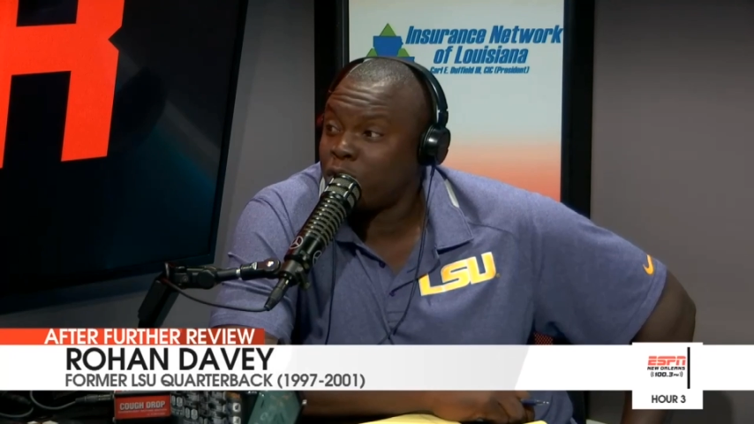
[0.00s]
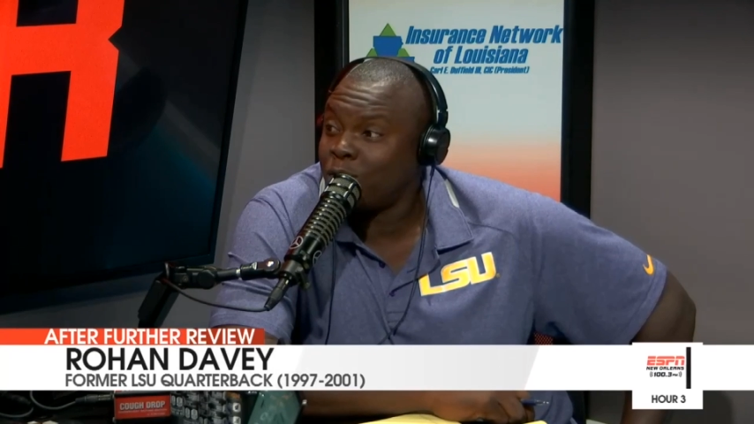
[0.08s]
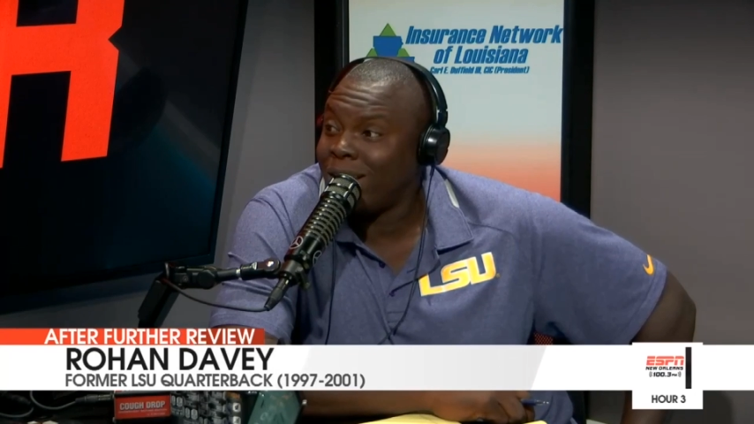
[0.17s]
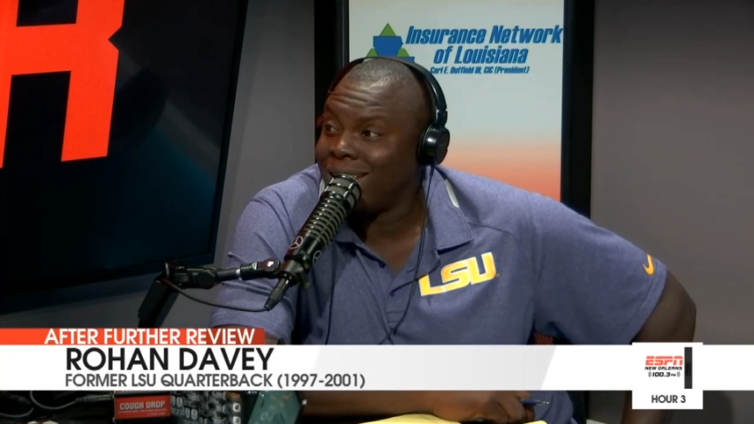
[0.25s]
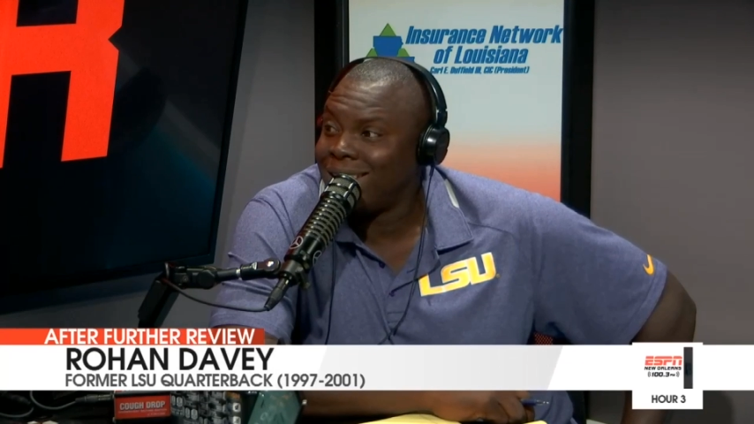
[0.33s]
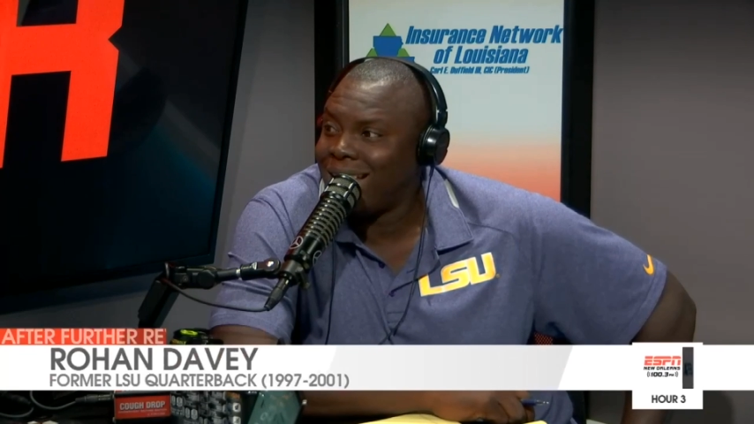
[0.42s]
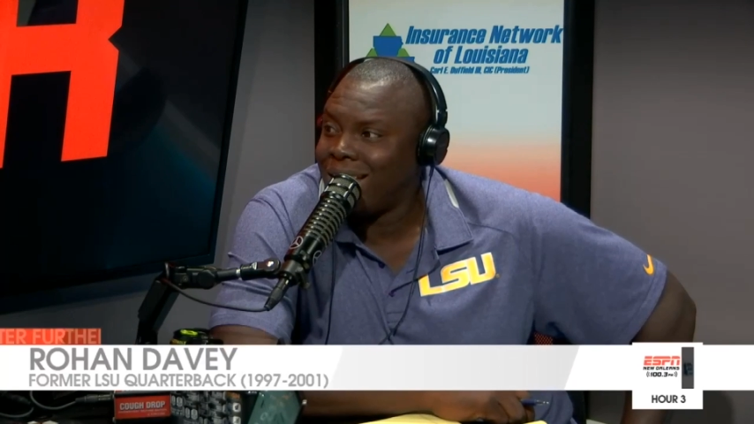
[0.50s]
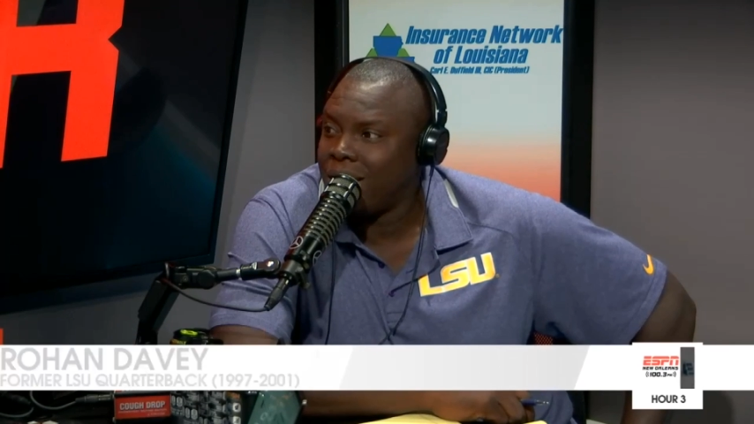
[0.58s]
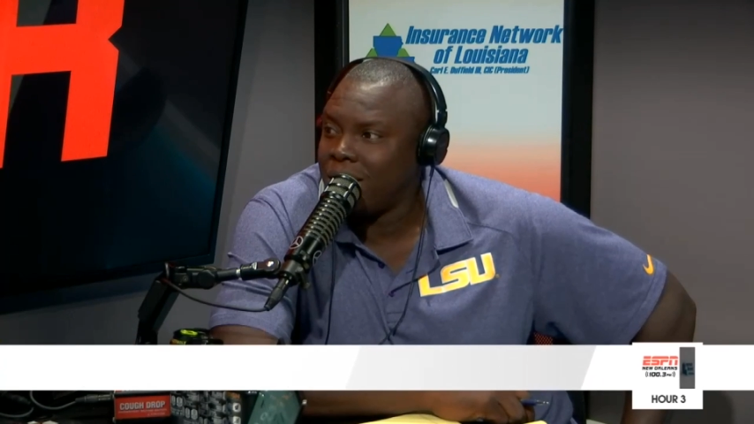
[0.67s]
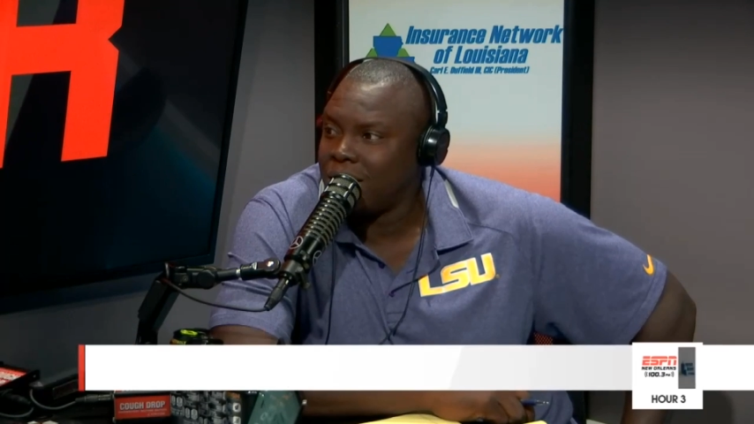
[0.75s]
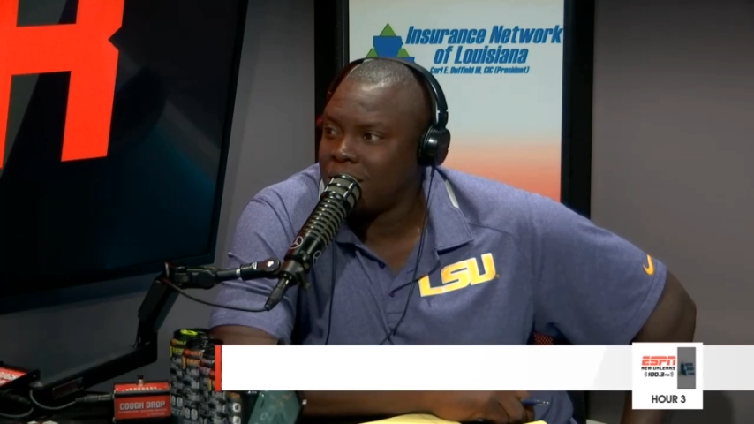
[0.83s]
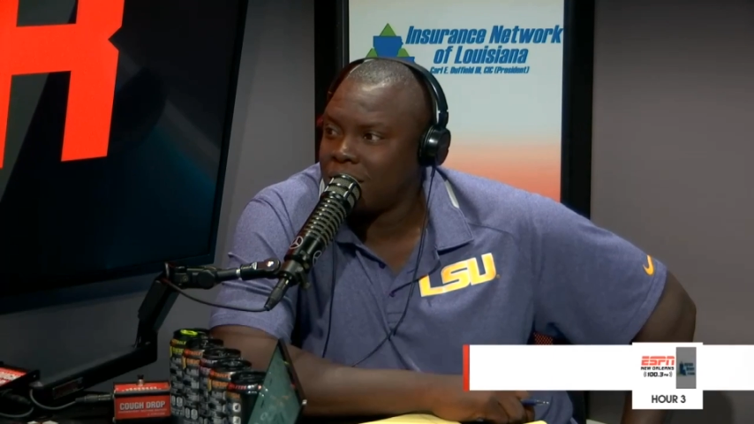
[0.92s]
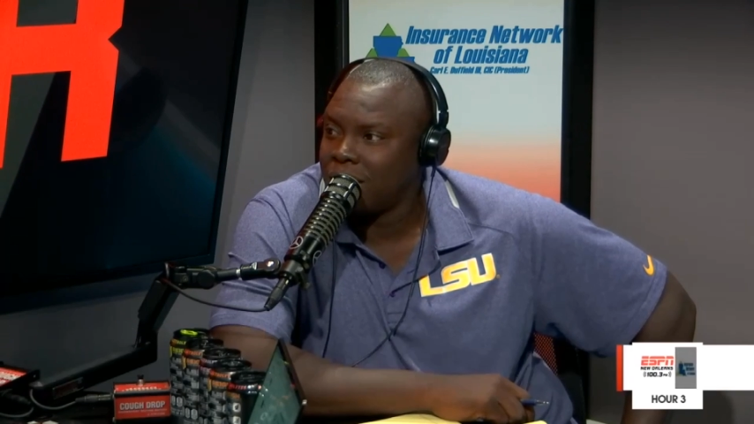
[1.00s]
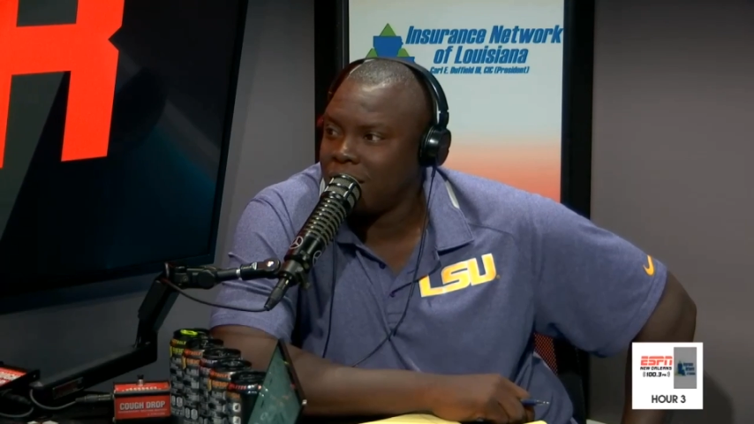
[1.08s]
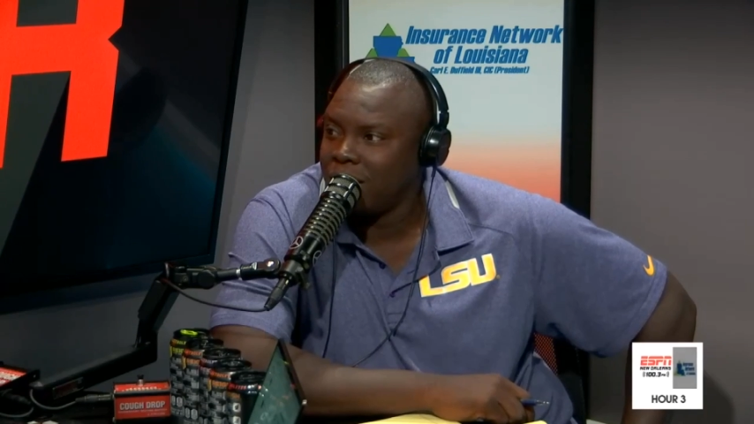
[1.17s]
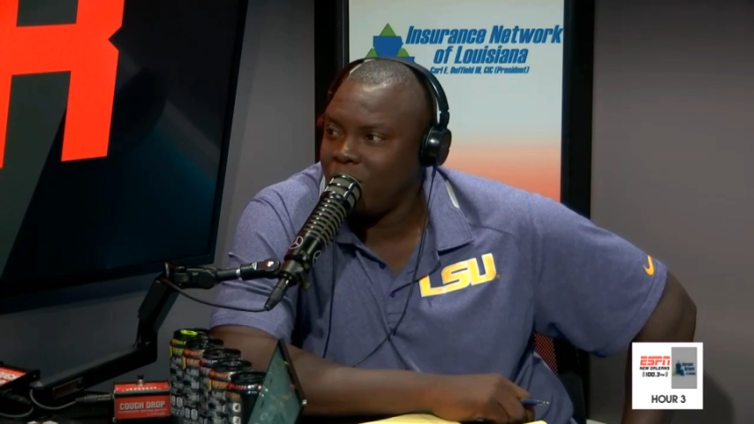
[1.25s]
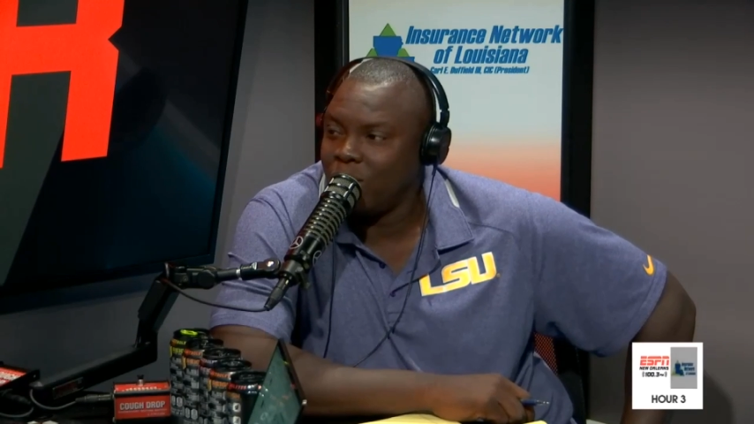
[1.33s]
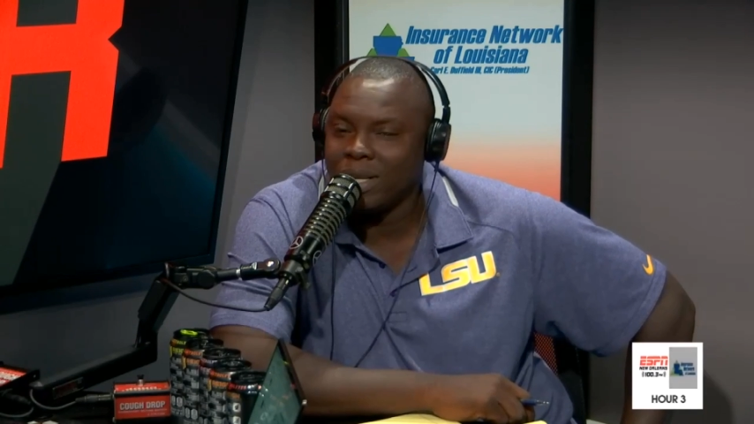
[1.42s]
straight days.
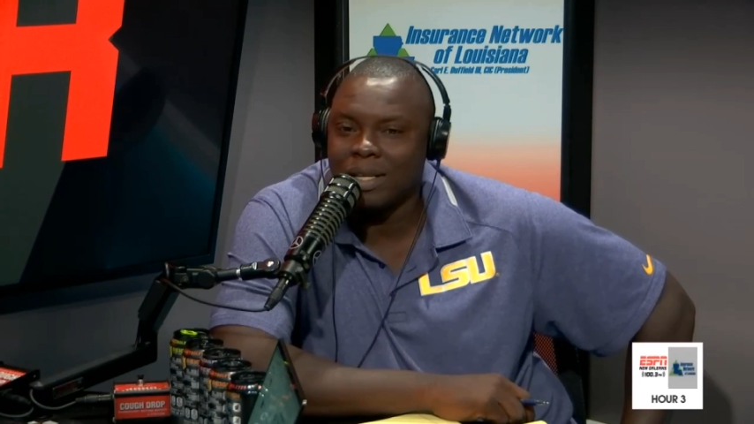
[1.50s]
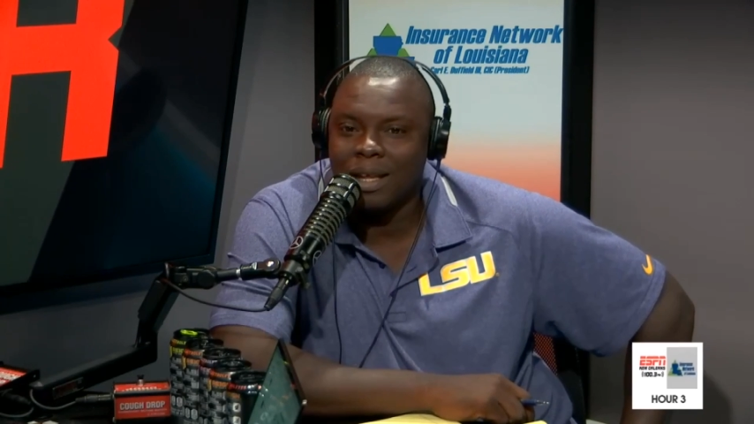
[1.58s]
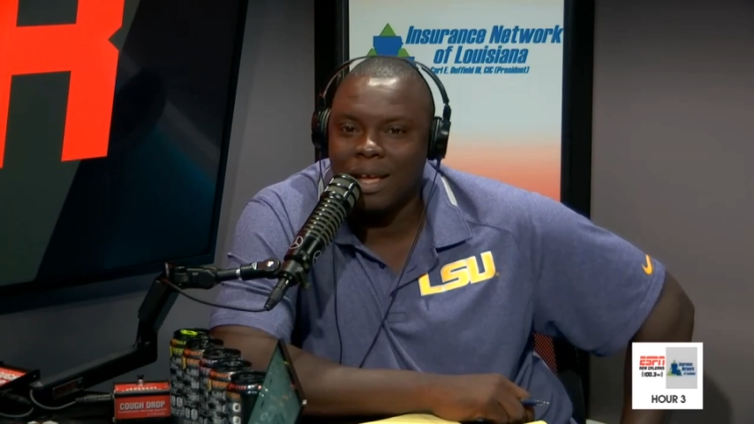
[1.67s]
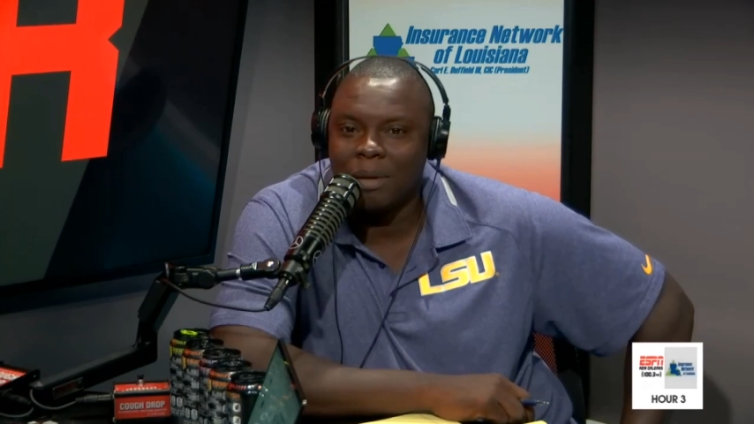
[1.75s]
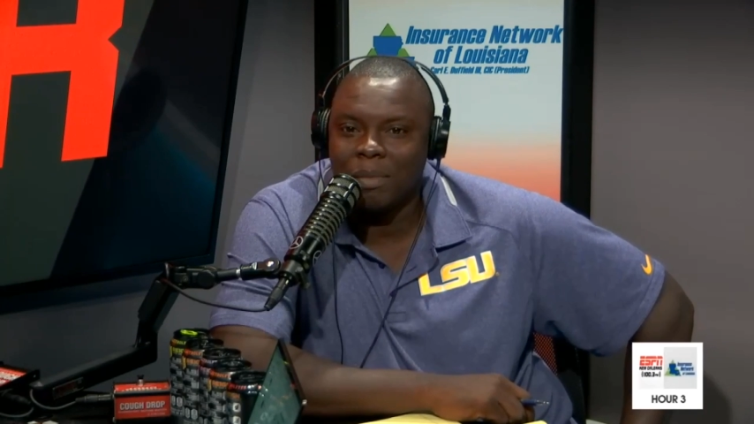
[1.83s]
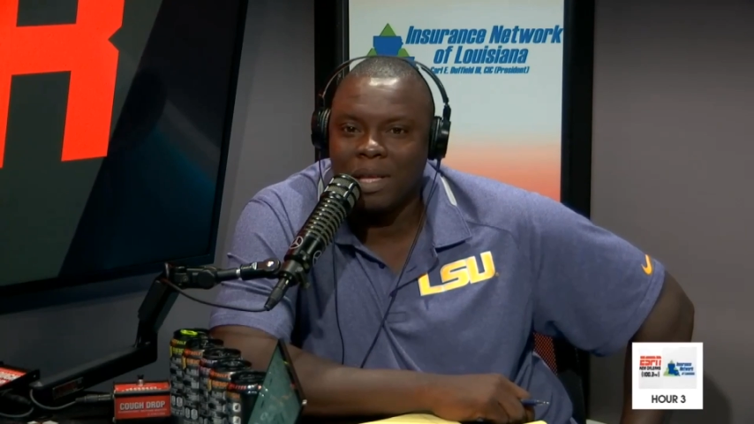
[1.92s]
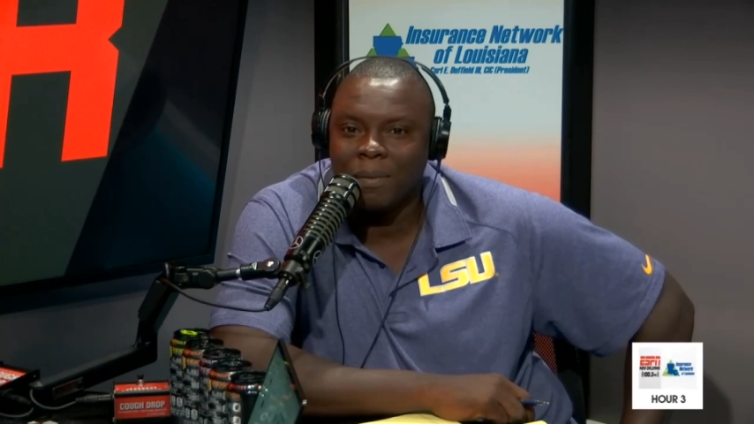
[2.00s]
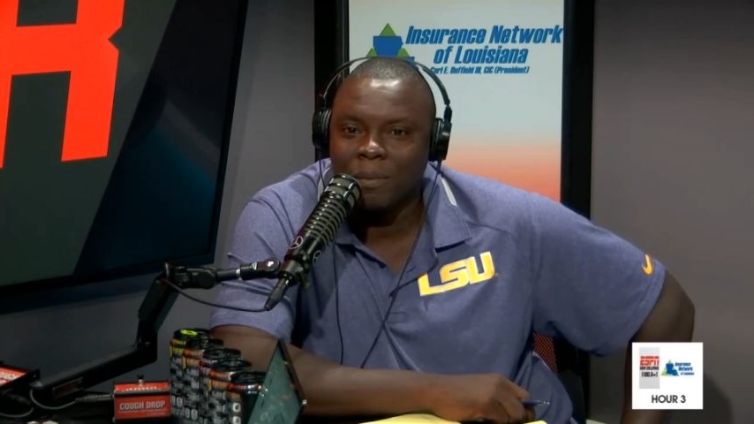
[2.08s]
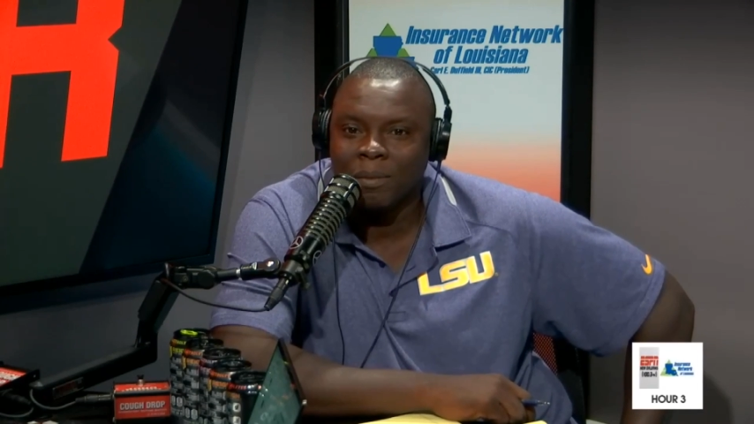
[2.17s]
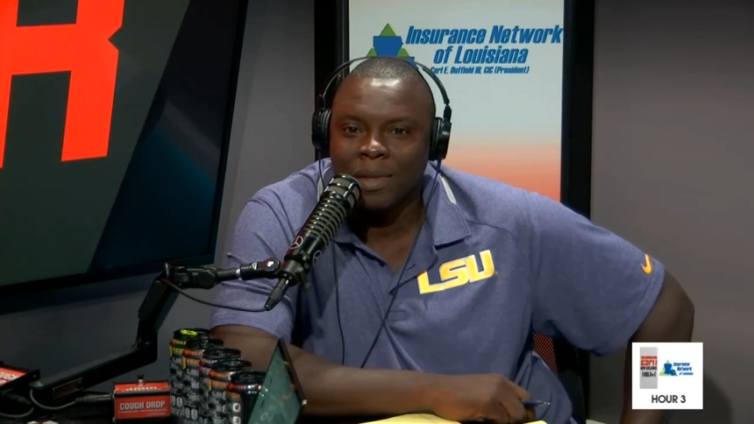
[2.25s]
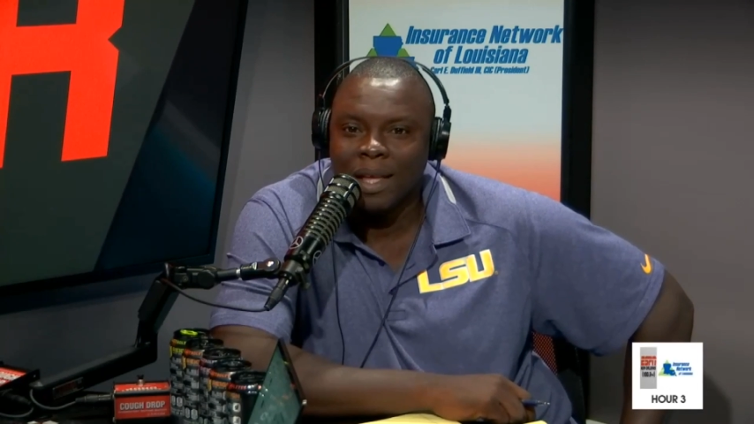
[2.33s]
You understand me?